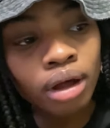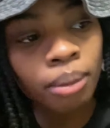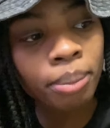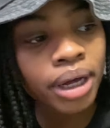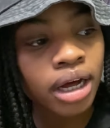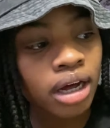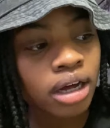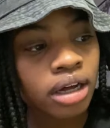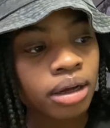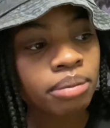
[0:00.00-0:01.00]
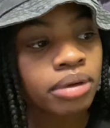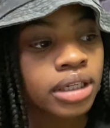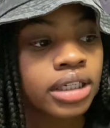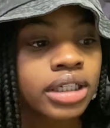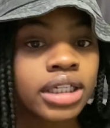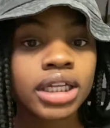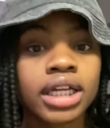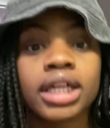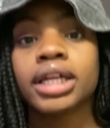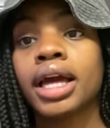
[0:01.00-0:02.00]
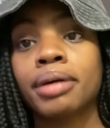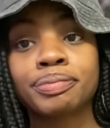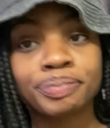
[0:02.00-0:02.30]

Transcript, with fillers: But um, yeah.